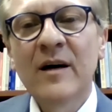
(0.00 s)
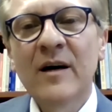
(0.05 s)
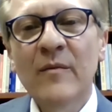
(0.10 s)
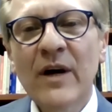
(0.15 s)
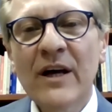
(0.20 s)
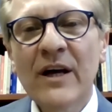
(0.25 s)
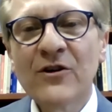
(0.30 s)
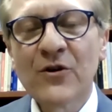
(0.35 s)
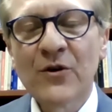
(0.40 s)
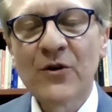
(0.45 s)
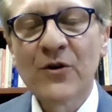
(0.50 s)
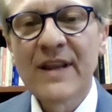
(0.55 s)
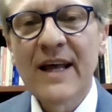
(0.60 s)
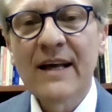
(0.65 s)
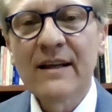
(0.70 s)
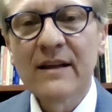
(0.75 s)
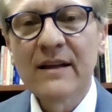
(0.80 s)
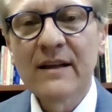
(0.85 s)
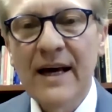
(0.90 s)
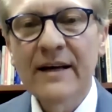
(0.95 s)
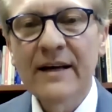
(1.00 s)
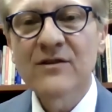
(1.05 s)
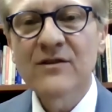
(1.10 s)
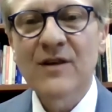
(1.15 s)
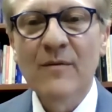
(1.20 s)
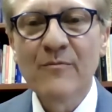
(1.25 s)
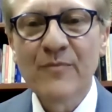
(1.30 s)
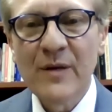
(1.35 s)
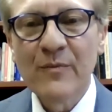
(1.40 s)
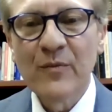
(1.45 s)
Um, and during that lag,
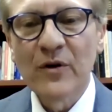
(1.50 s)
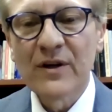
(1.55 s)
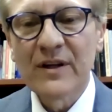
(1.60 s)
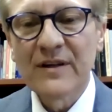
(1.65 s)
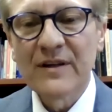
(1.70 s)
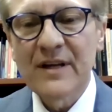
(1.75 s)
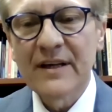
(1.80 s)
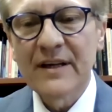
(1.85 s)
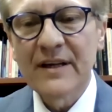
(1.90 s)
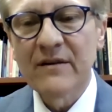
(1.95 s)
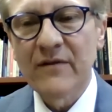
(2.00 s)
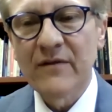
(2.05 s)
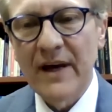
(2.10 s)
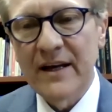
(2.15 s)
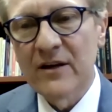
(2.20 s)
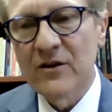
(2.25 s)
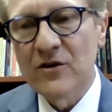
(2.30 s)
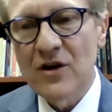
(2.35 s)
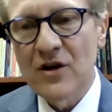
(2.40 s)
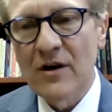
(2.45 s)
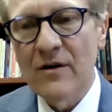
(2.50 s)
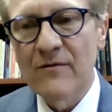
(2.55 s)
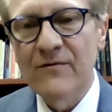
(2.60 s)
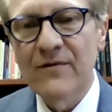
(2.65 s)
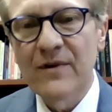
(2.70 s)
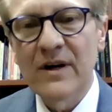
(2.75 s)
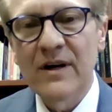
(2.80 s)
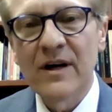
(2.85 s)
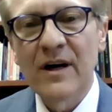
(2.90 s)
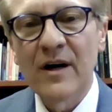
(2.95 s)
some people can take advantage of
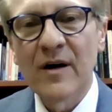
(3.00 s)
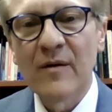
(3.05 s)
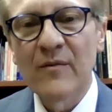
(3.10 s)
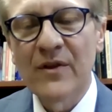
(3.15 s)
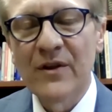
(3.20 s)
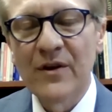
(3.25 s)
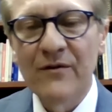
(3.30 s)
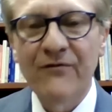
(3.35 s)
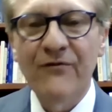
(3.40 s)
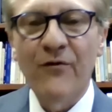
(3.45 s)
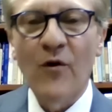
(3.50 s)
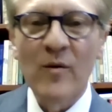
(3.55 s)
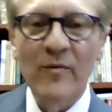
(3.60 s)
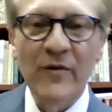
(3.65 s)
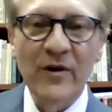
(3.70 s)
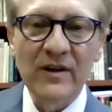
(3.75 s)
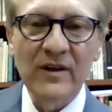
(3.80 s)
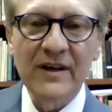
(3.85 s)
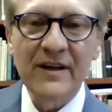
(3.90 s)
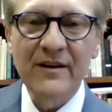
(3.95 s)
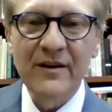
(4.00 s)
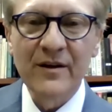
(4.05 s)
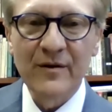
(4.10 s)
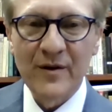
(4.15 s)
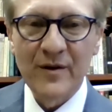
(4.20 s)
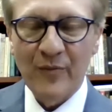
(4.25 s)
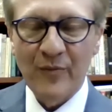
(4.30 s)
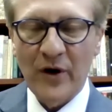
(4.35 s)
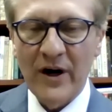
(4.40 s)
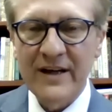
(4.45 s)
um, the formerly, the,
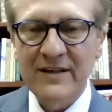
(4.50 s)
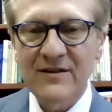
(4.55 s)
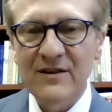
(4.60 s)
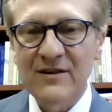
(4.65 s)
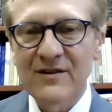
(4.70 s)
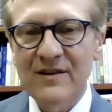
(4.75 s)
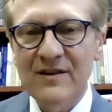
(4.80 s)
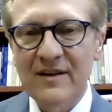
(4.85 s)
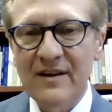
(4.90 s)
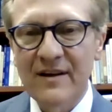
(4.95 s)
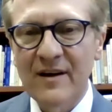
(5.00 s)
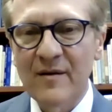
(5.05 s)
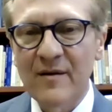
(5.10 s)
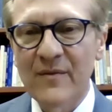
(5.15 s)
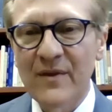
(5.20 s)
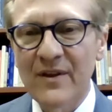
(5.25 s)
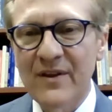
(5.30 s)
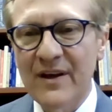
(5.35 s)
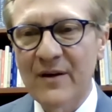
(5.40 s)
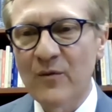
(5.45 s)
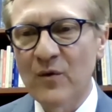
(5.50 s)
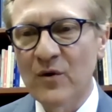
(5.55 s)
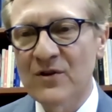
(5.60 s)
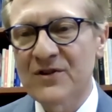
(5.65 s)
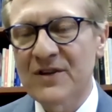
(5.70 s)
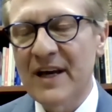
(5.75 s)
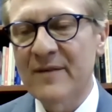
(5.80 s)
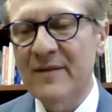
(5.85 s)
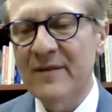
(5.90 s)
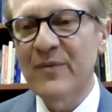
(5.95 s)
the prices um, that were
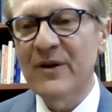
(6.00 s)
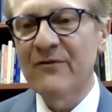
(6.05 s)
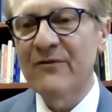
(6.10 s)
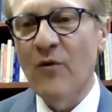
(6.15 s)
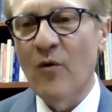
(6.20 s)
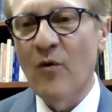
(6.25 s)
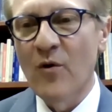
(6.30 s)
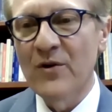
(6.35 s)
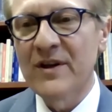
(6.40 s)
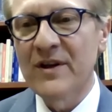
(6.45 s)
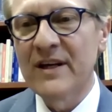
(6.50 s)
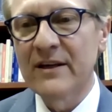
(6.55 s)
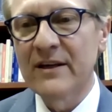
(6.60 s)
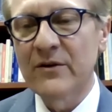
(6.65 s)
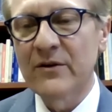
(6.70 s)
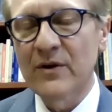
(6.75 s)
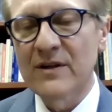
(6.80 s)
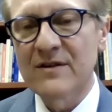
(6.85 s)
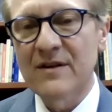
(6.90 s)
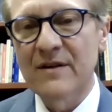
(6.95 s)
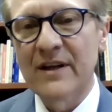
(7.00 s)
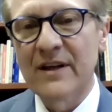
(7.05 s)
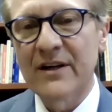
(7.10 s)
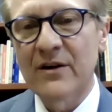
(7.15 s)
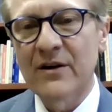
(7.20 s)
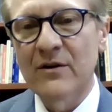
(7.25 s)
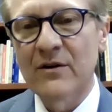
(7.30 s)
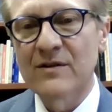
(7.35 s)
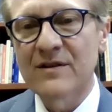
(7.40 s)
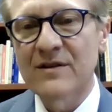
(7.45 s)
set before the increase in the
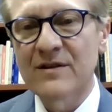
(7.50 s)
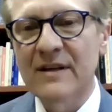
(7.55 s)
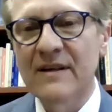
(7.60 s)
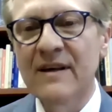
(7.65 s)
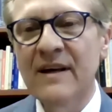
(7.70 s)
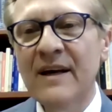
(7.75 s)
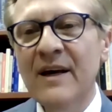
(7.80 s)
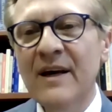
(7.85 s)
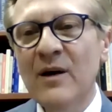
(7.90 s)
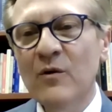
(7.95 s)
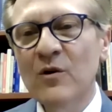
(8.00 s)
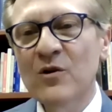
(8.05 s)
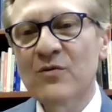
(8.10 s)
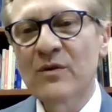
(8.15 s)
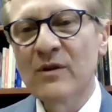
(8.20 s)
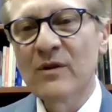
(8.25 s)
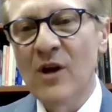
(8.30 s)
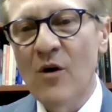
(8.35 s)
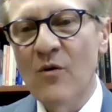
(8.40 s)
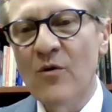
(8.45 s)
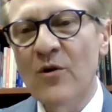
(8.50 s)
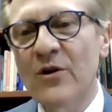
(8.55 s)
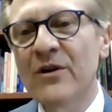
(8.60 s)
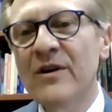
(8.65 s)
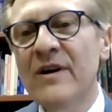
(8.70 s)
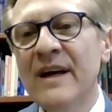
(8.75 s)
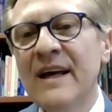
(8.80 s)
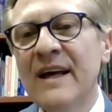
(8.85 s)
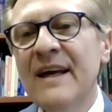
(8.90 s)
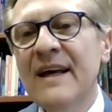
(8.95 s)
currency, which were
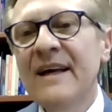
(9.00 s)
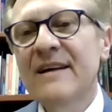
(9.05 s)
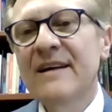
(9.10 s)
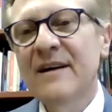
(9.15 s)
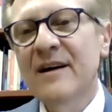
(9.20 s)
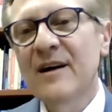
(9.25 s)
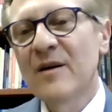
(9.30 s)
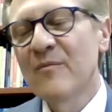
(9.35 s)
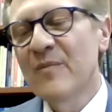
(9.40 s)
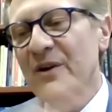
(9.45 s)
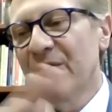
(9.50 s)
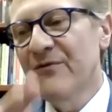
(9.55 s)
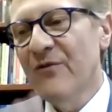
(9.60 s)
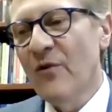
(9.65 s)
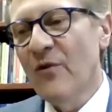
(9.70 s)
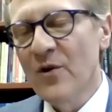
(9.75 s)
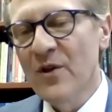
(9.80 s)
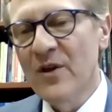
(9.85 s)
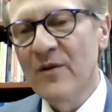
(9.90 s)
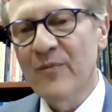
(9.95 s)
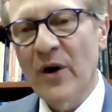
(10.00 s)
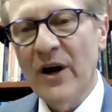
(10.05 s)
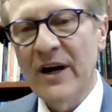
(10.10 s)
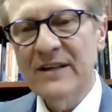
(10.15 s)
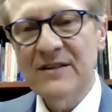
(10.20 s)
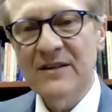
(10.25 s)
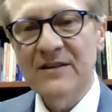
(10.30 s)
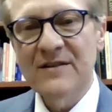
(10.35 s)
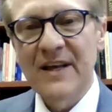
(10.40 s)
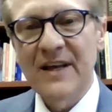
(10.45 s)
lower, um, before the
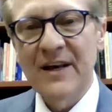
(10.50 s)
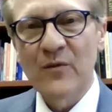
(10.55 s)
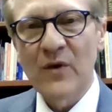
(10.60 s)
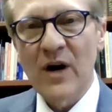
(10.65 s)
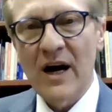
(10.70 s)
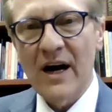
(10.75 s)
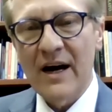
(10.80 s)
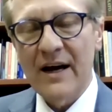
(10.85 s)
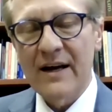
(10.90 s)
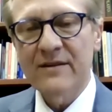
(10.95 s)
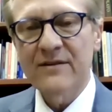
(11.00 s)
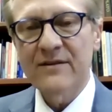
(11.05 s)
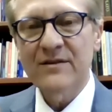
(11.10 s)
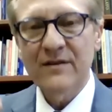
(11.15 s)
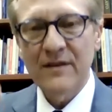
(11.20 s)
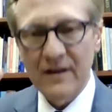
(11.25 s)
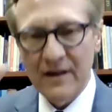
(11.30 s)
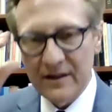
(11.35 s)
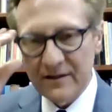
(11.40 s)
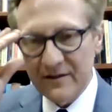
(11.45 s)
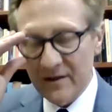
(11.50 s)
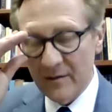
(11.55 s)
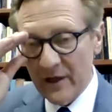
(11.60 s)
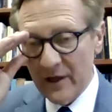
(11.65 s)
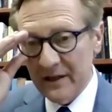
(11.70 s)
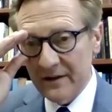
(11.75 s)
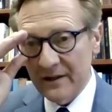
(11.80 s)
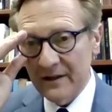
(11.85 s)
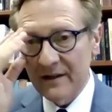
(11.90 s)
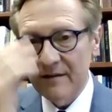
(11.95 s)
prices then rise uh, to
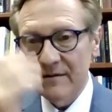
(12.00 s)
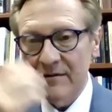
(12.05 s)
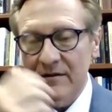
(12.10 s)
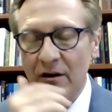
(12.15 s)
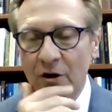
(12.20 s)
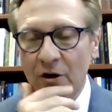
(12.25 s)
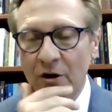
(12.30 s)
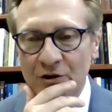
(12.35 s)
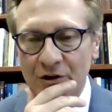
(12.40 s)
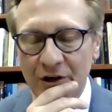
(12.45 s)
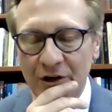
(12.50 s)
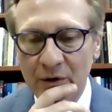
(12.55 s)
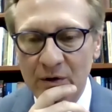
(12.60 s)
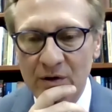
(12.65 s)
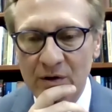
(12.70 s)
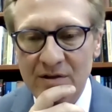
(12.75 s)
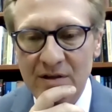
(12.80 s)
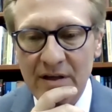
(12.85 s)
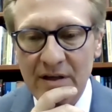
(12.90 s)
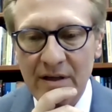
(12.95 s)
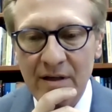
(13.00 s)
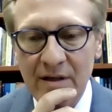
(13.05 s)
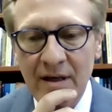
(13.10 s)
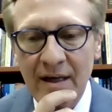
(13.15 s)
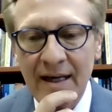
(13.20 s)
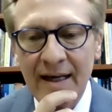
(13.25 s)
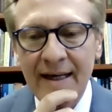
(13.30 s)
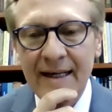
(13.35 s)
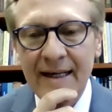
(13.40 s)
meet the larger currency.